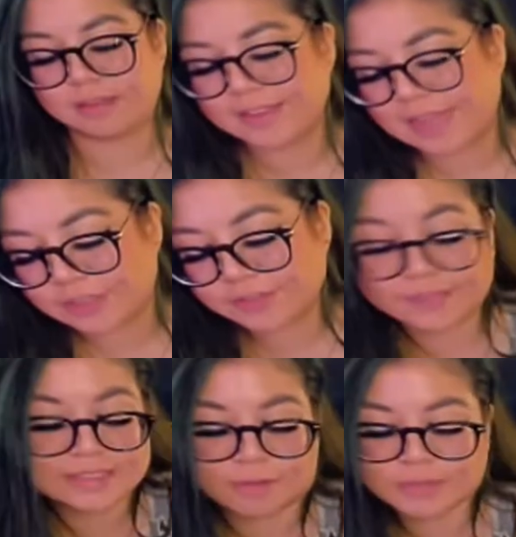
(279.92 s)
Thank you for
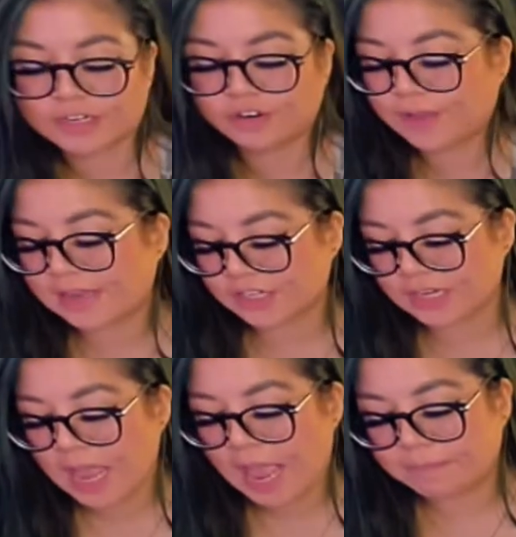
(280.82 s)
giving us an opportunity to grow
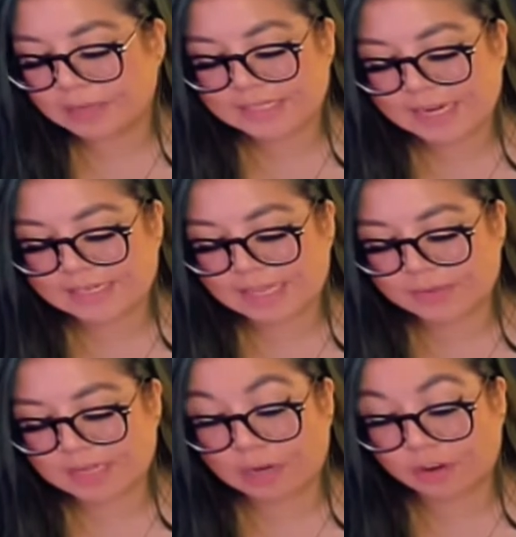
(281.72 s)
faster and build the idea
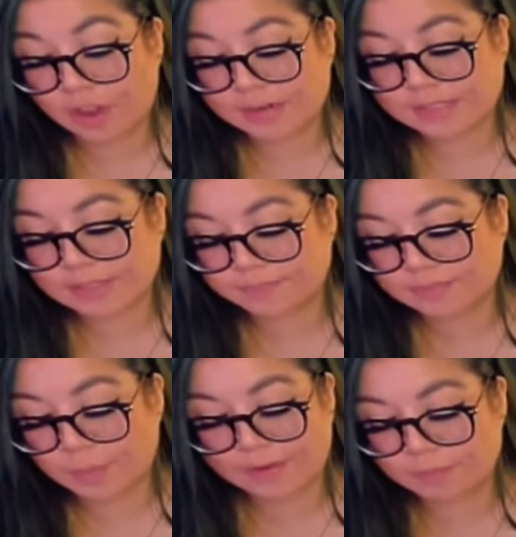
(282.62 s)
that was a mere thought.
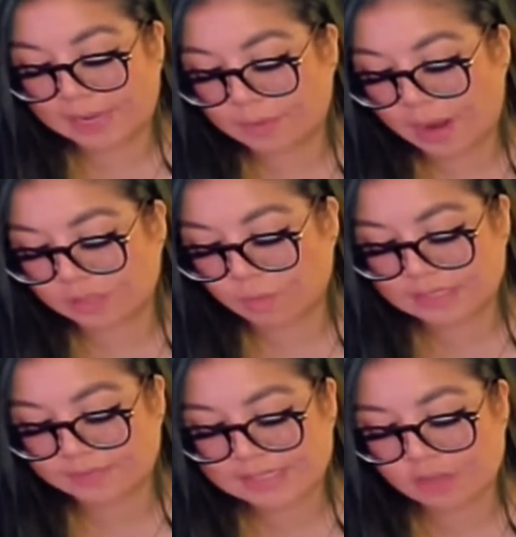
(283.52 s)
Whenever you play with wired or
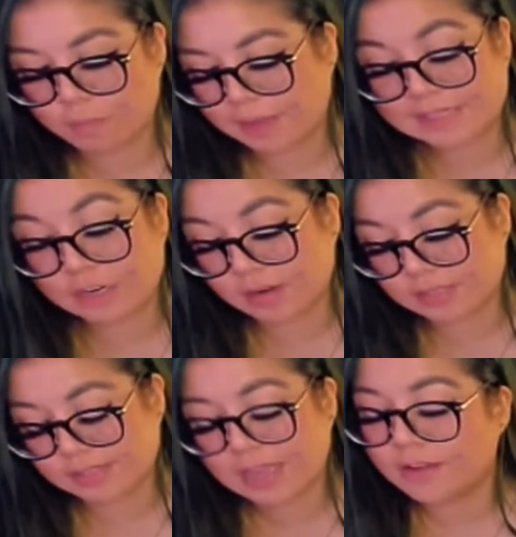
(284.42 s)
wireless devices on mobile, PC, or
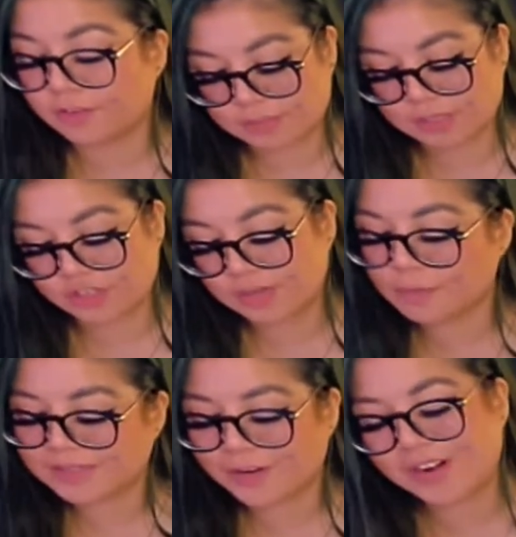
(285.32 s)
consoles, for first-person shooters,
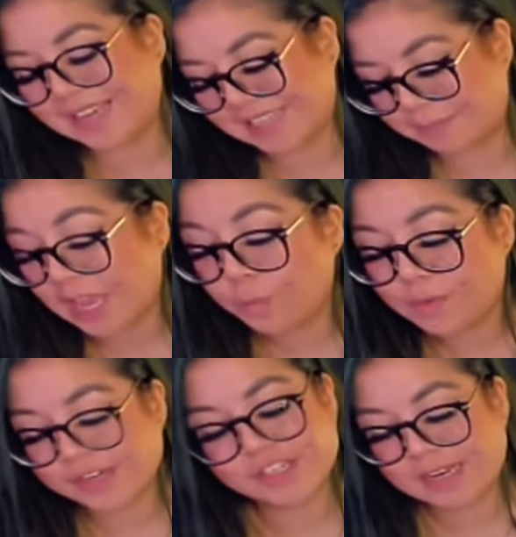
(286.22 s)
MOBAs, or RTS games, we
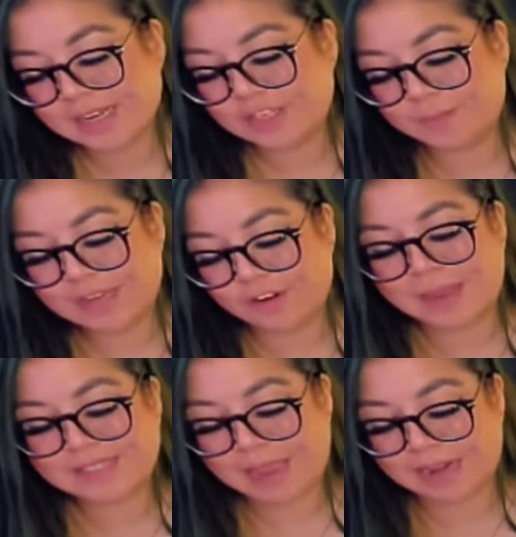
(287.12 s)
wish to be your
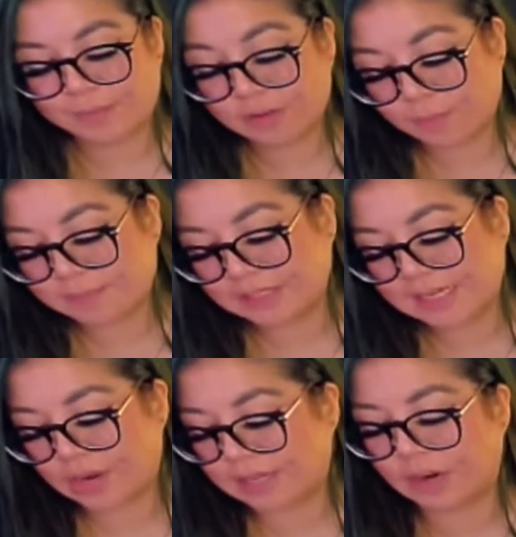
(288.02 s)
best companion. We look forward to
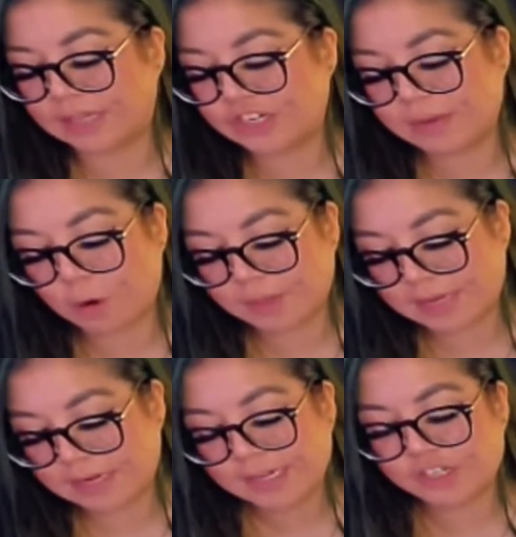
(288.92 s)
building and strengthening our relationship. Hope that
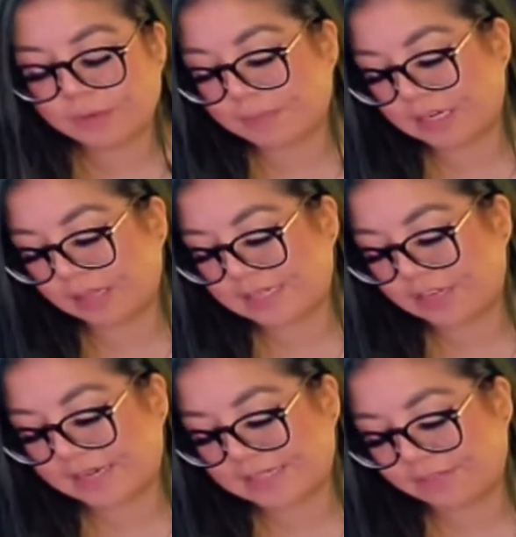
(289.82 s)
we can contribute in materializing
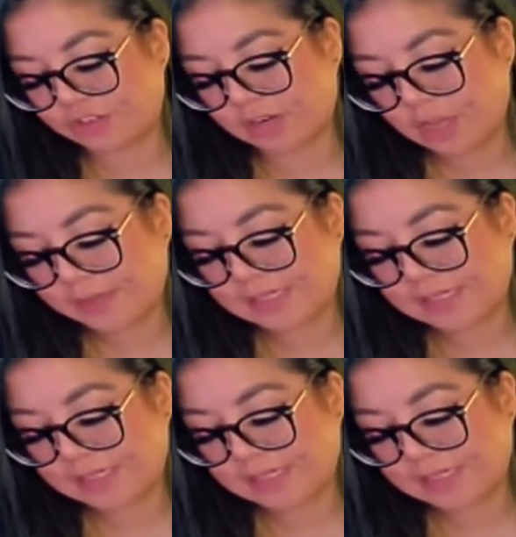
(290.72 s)
your ideas in the future.